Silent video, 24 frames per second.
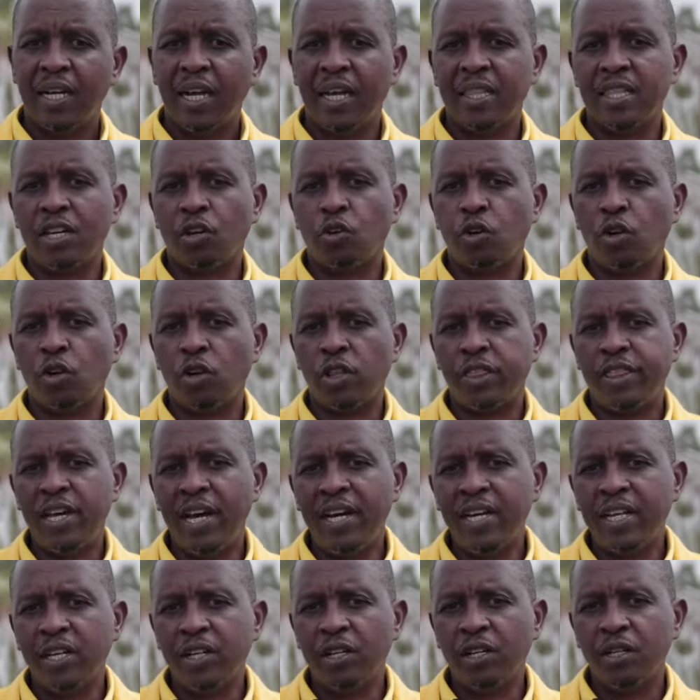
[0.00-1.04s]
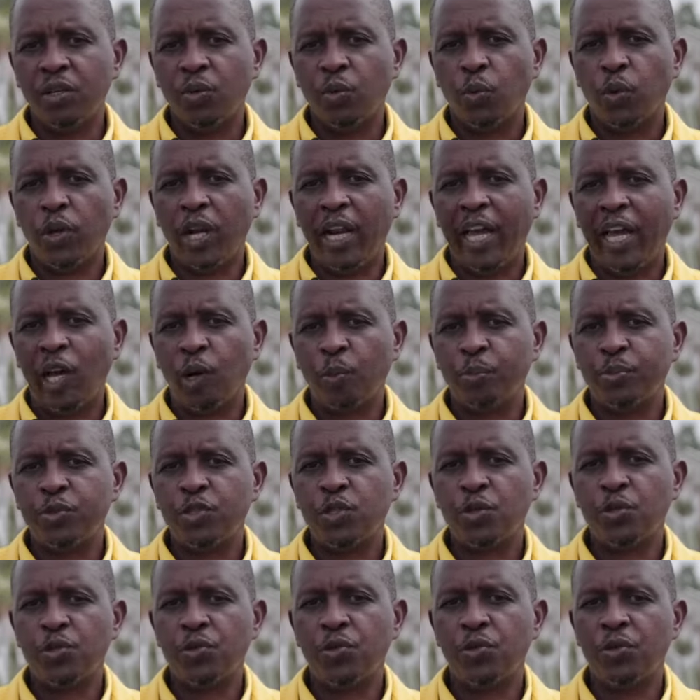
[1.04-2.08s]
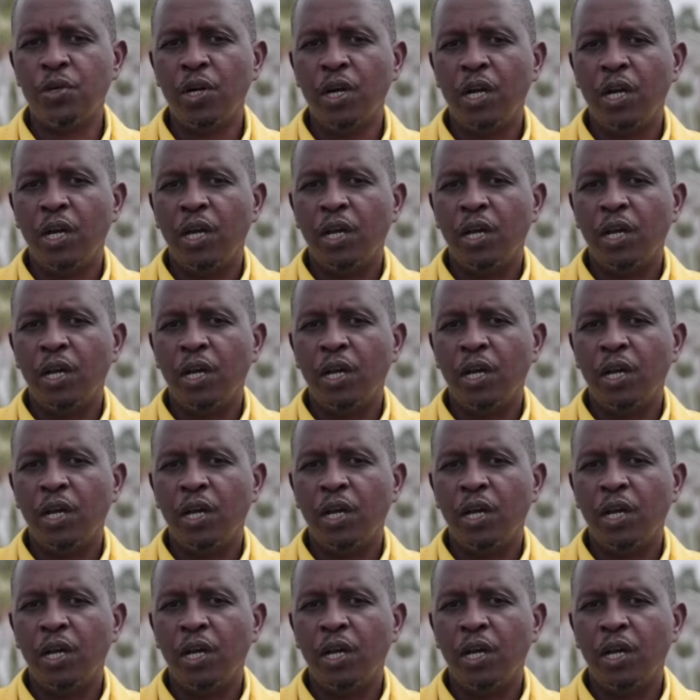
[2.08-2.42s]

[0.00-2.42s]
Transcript: and the chlorothalonil will help to